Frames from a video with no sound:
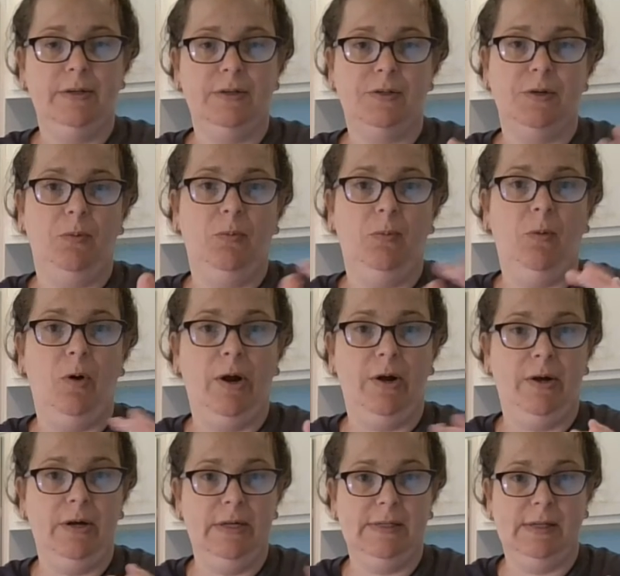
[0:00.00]
So
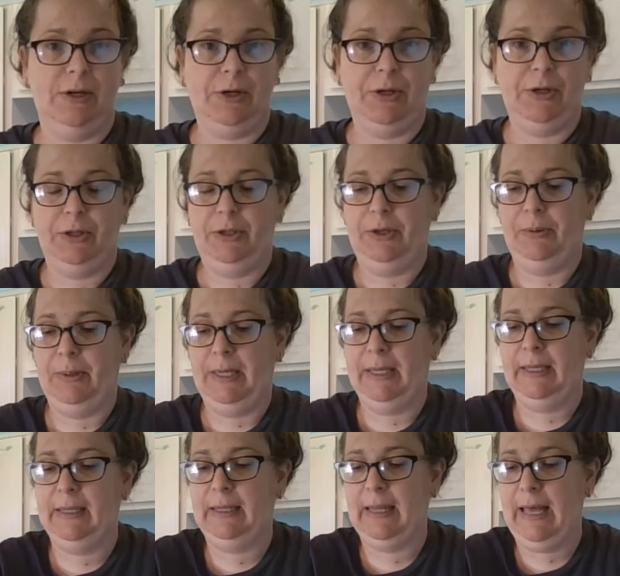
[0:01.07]
water is our glue in
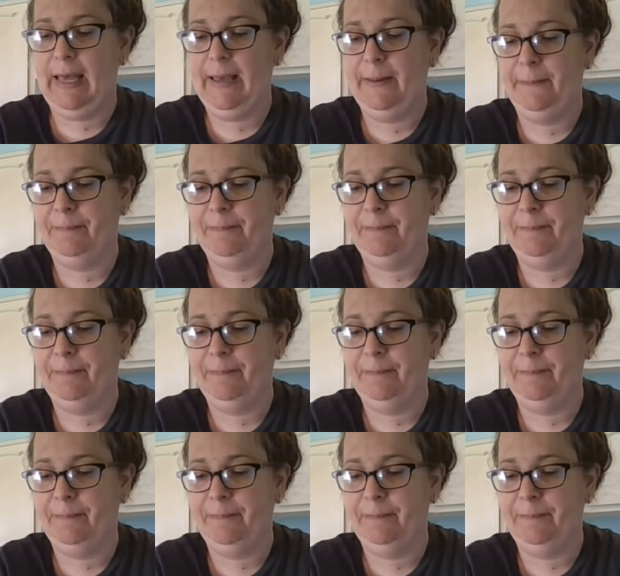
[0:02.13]
clay.